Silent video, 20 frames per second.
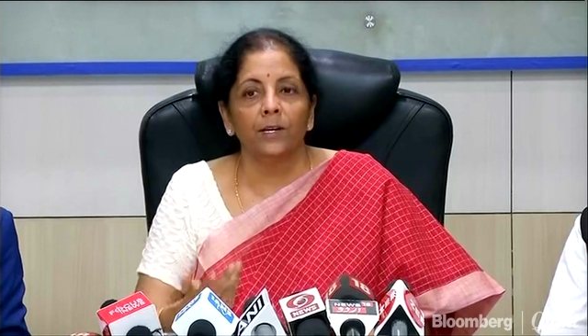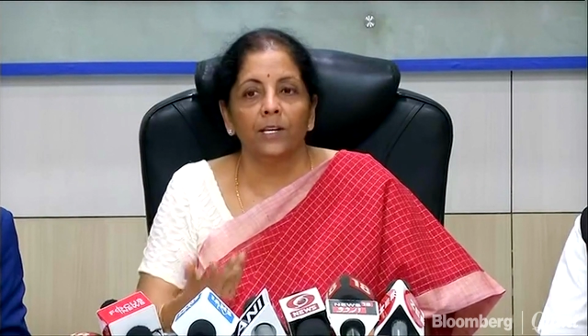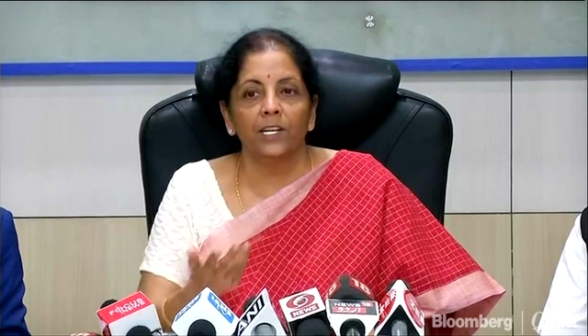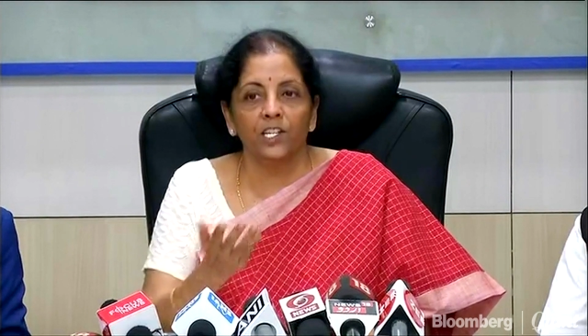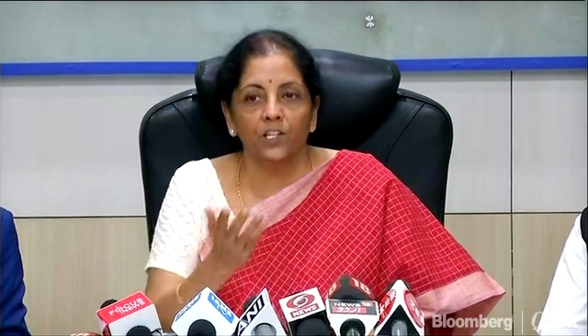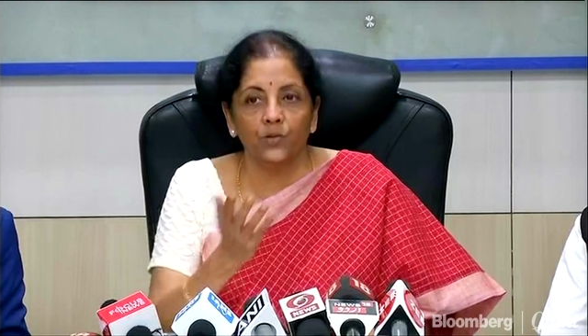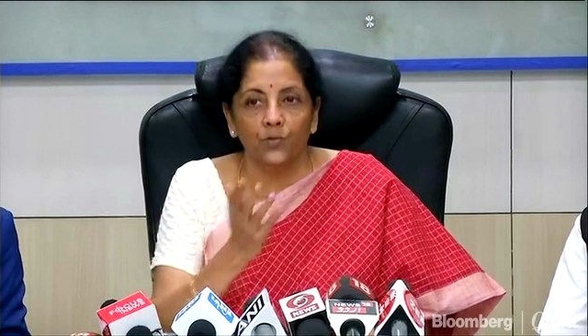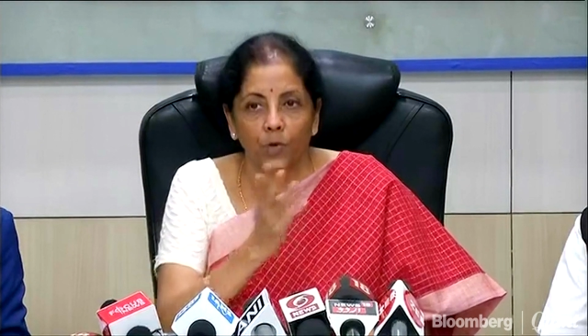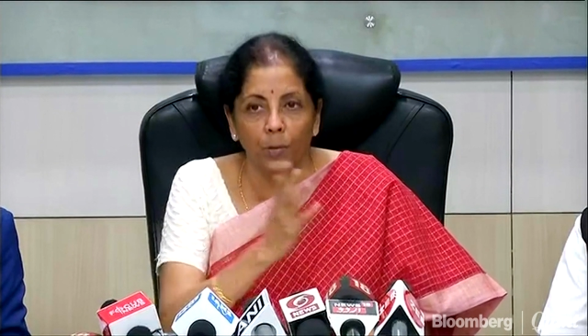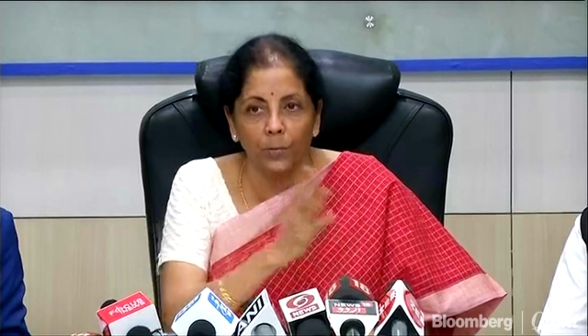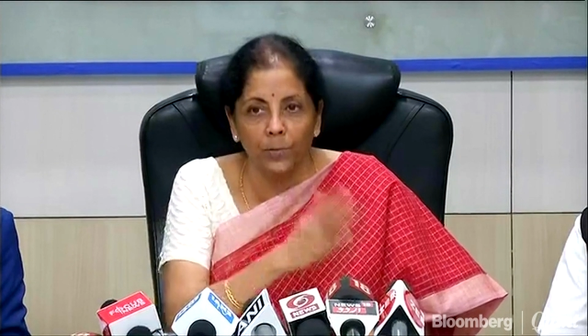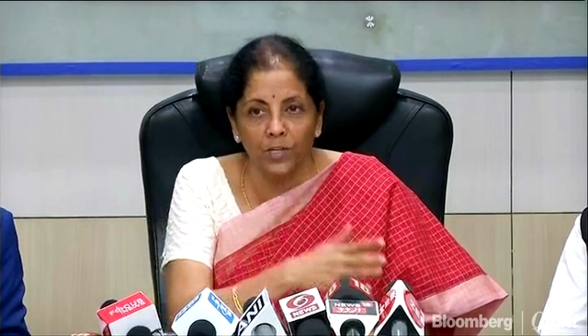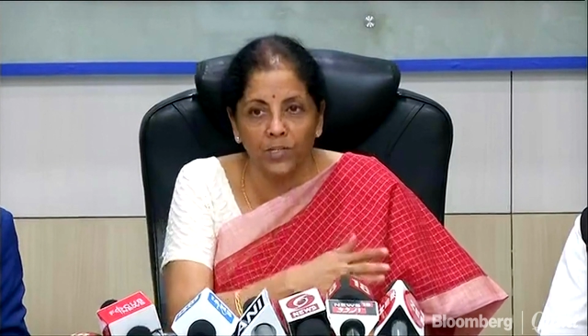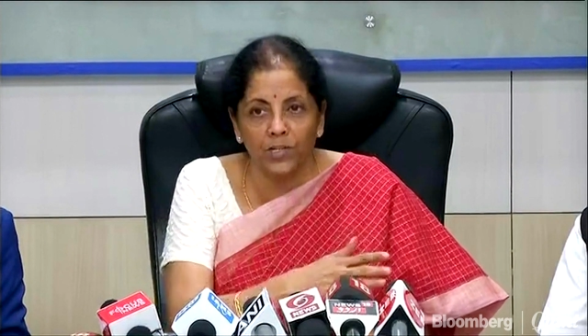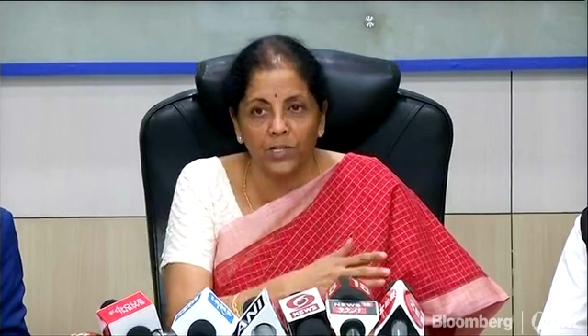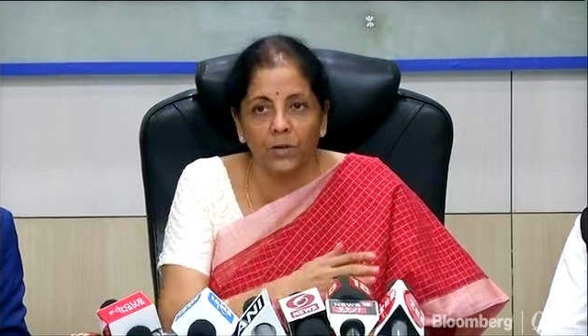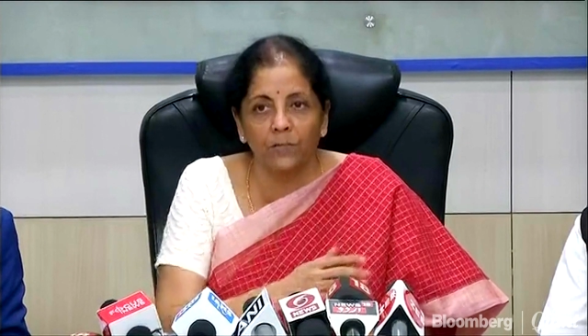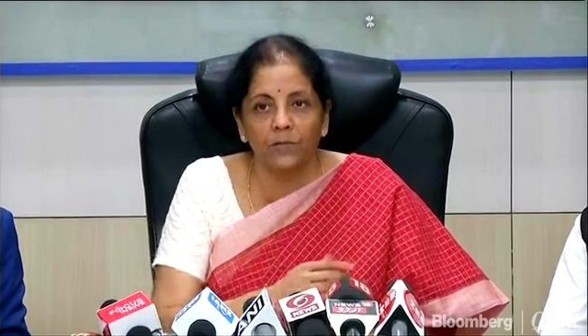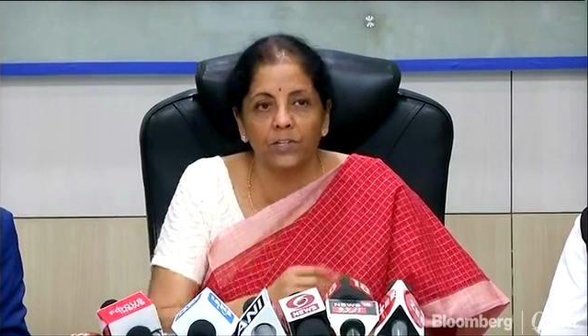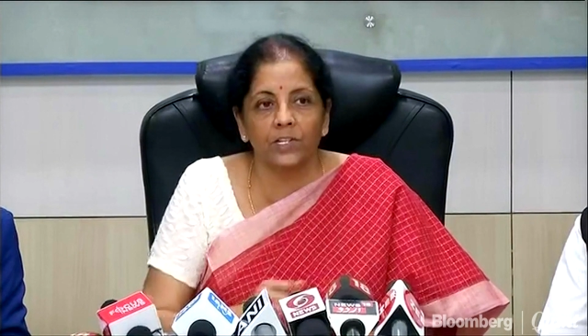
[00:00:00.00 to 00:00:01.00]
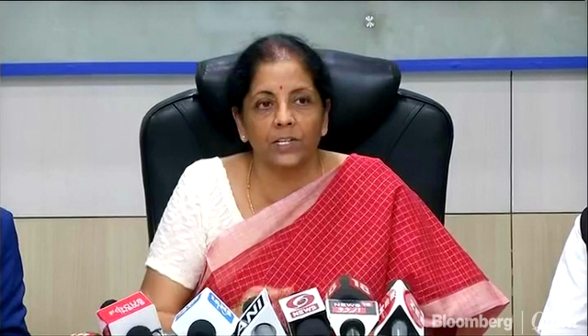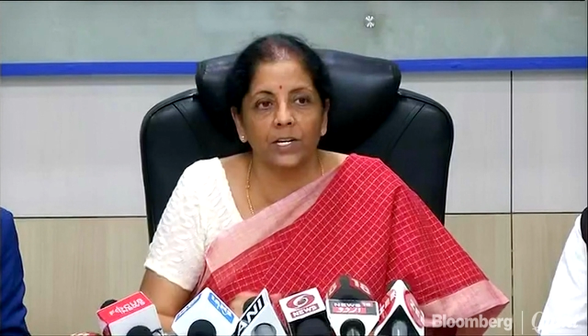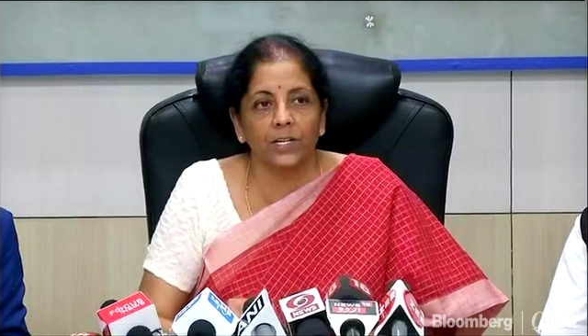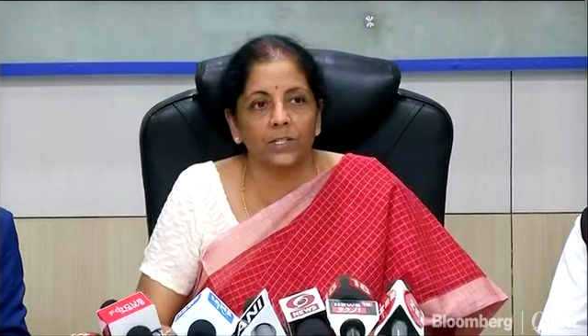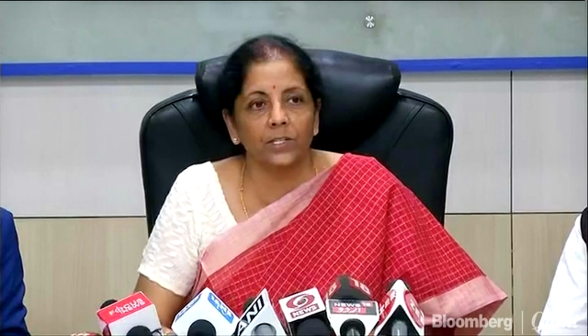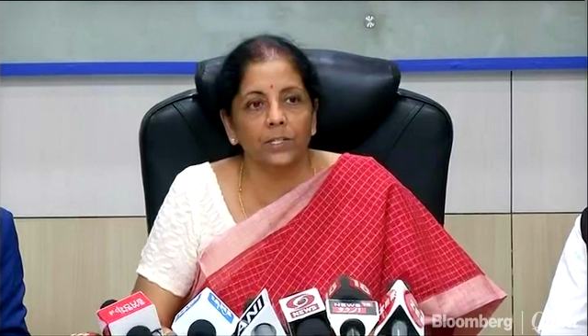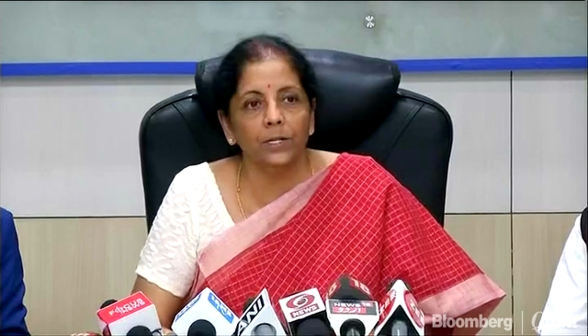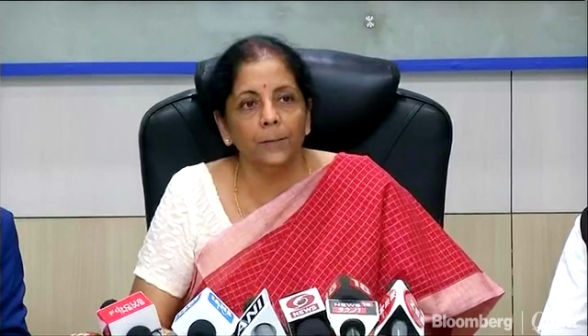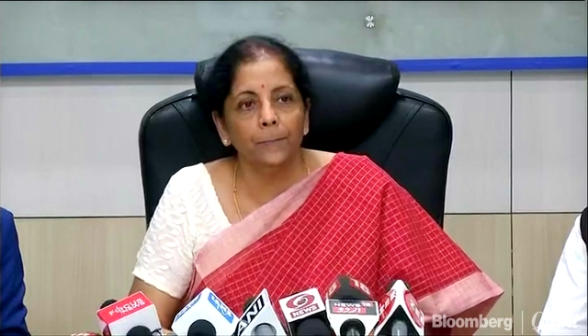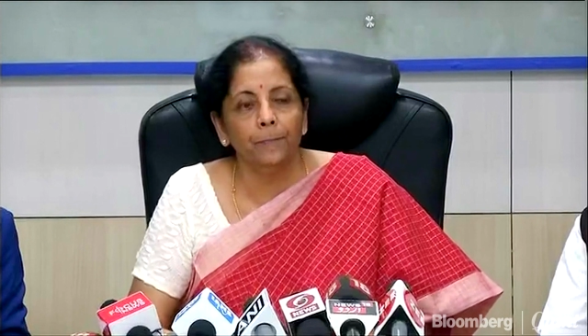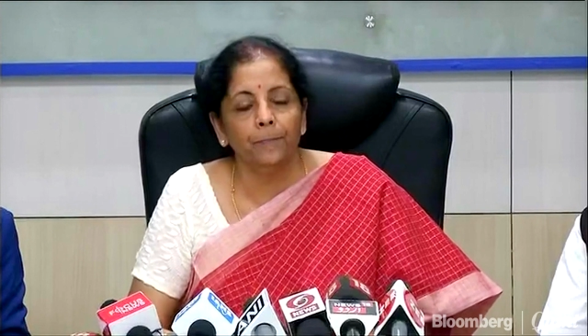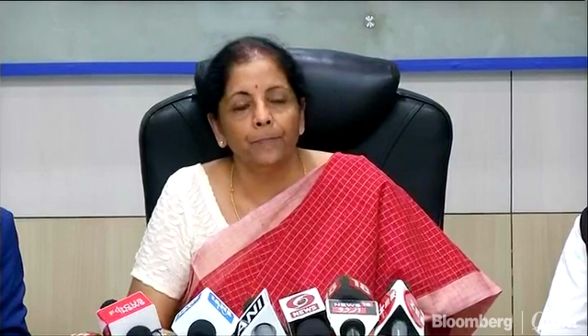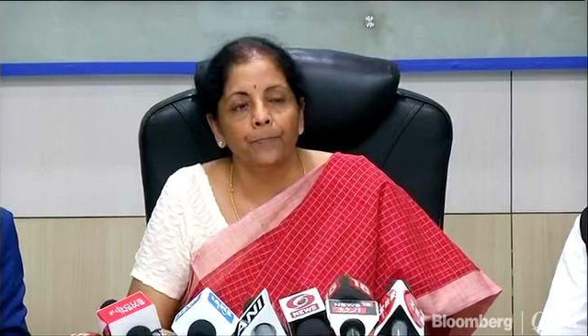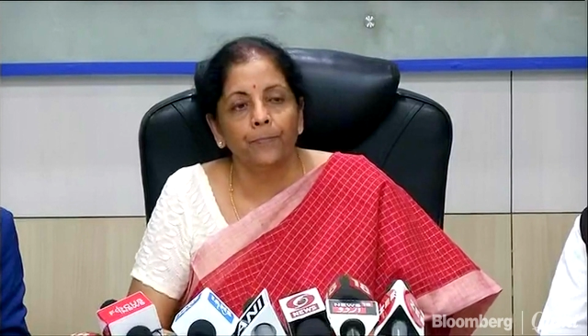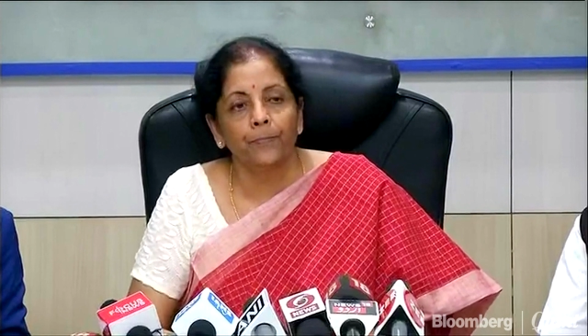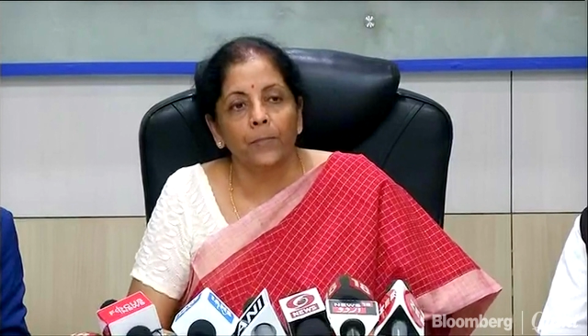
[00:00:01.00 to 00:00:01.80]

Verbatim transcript: is from the service sector,